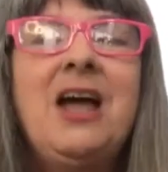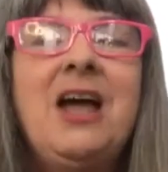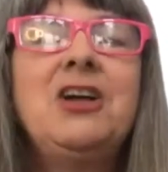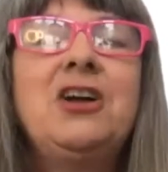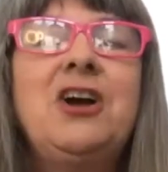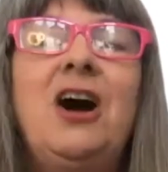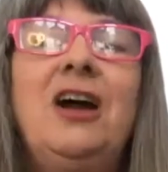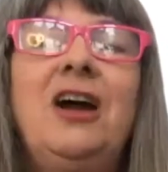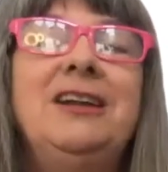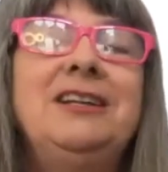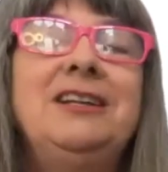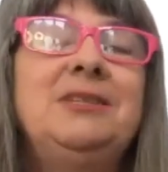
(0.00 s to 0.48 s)

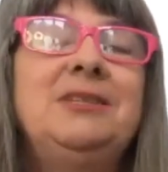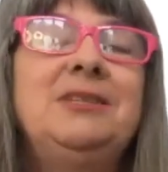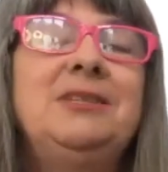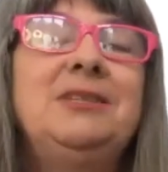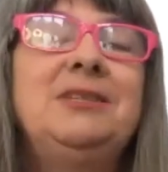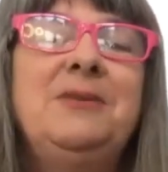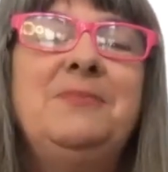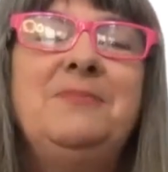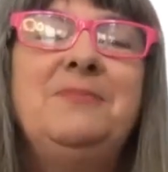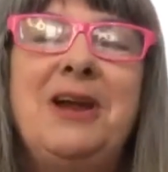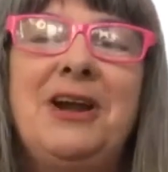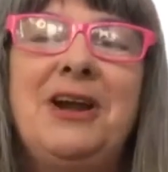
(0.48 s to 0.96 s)
Connie's
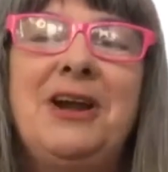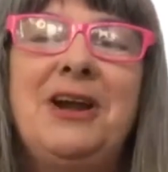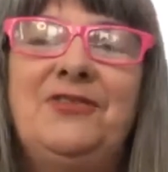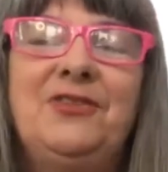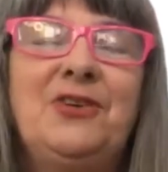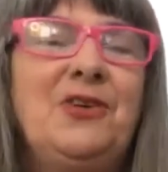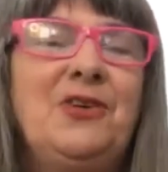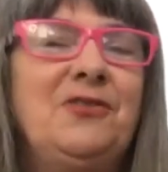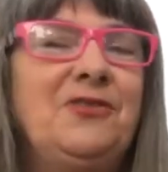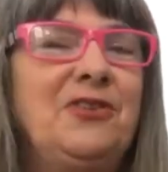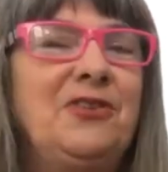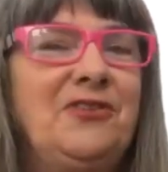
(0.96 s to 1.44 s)
been married
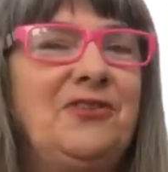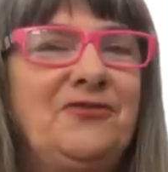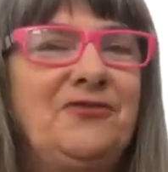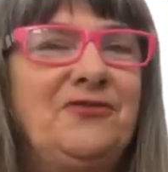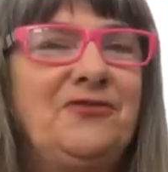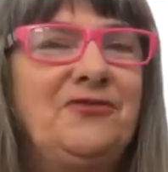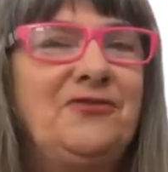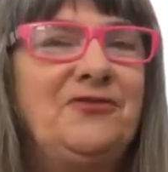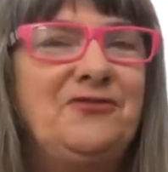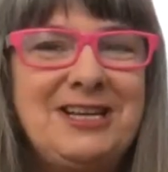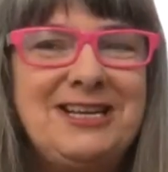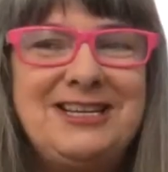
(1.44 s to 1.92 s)
for over
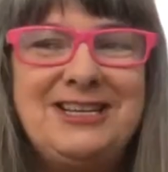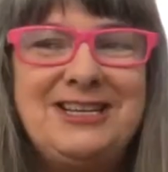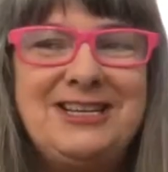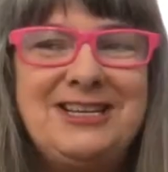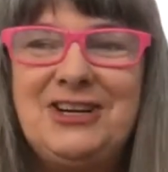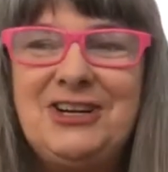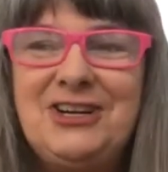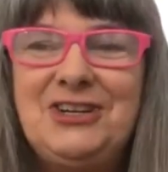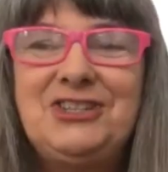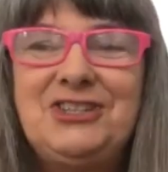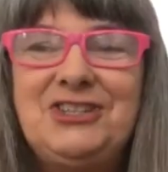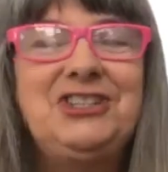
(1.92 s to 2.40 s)
40
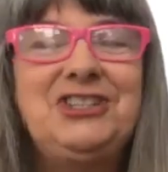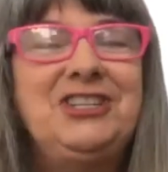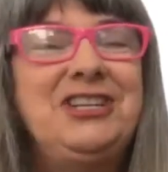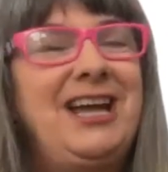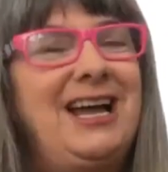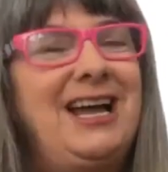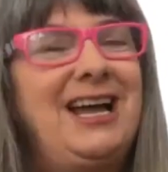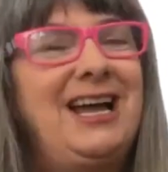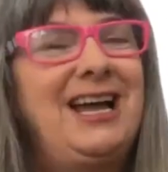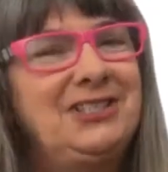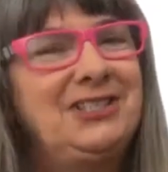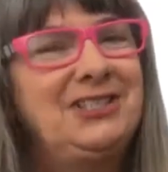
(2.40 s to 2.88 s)
years. She
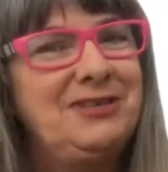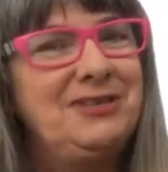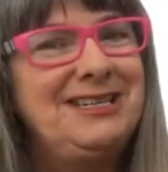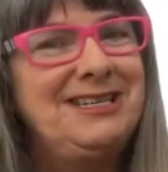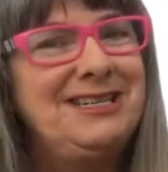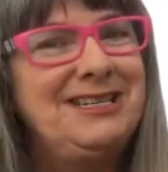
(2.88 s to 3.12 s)
has three